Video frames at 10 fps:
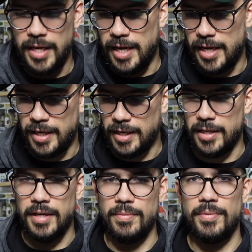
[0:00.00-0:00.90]
and
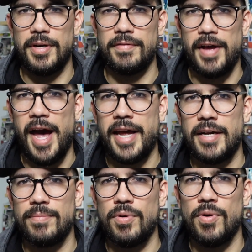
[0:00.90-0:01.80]
it would have
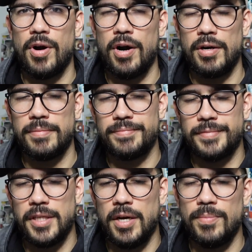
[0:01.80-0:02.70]
added more,
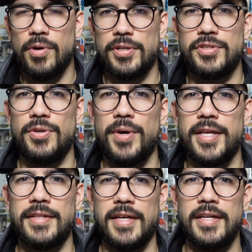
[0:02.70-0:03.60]
more to
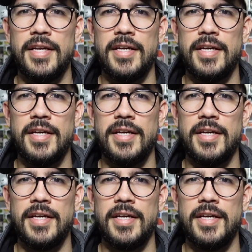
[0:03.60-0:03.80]
it than